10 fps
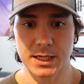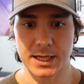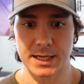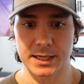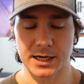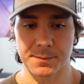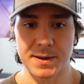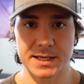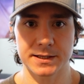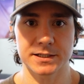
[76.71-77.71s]
and I'm
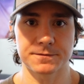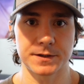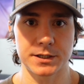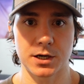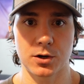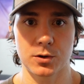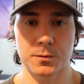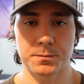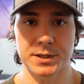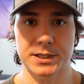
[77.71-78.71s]
making this video
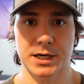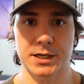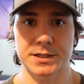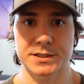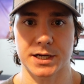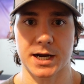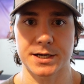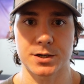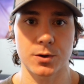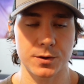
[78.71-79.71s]
because
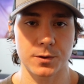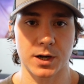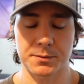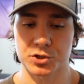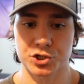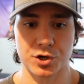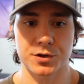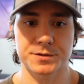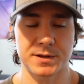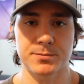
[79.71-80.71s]
I'm sure
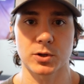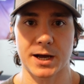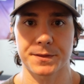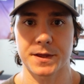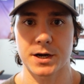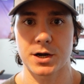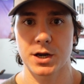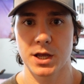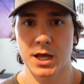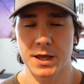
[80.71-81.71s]
there's people out there
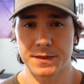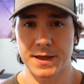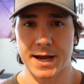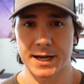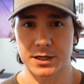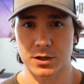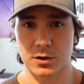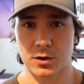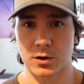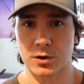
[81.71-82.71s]
that
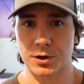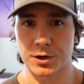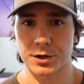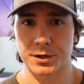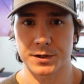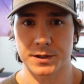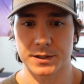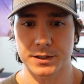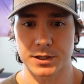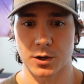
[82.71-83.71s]
are,
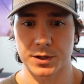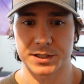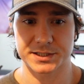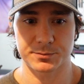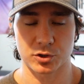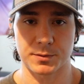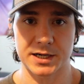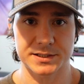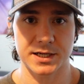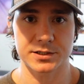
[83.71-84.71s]
you know, in a similar
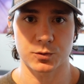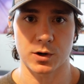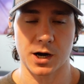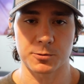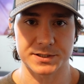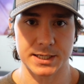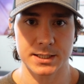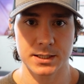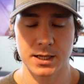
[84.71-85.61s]
mindset to where I was in,